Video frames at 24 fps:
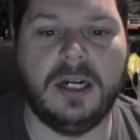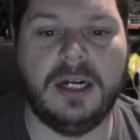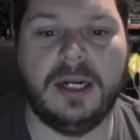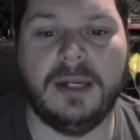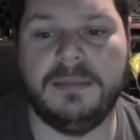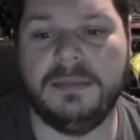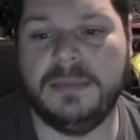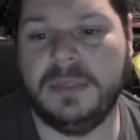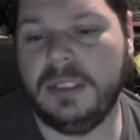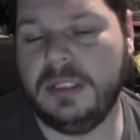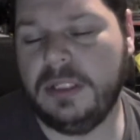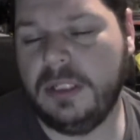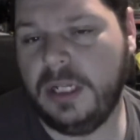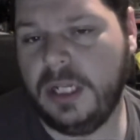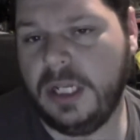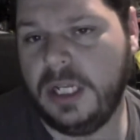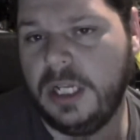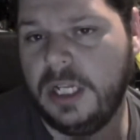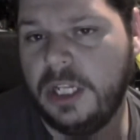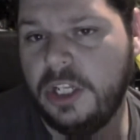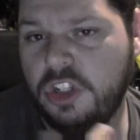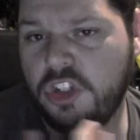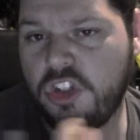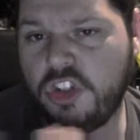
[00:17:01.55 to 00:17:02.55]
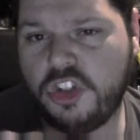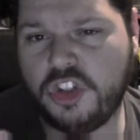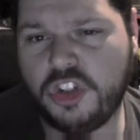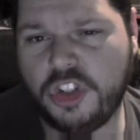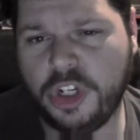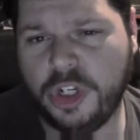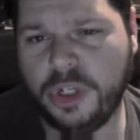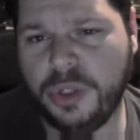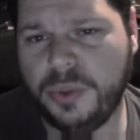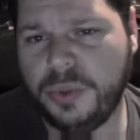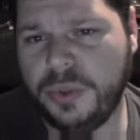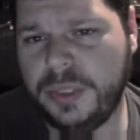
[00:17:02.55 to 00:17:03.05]
um,
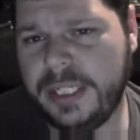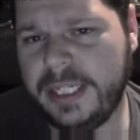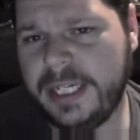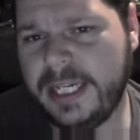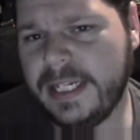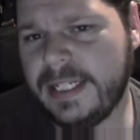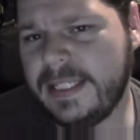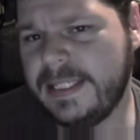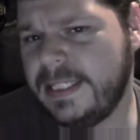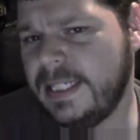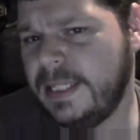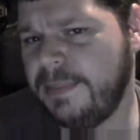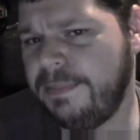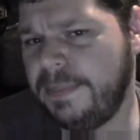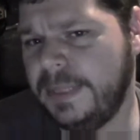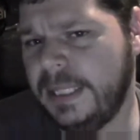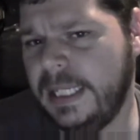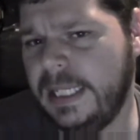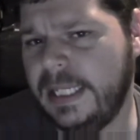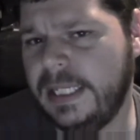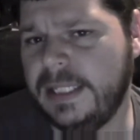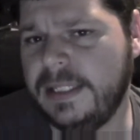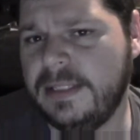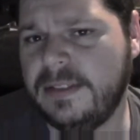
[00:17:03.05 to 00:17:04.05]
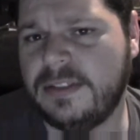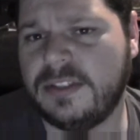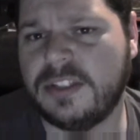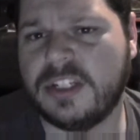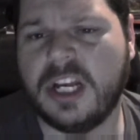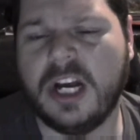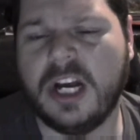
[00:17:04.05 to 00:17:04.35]
so next up is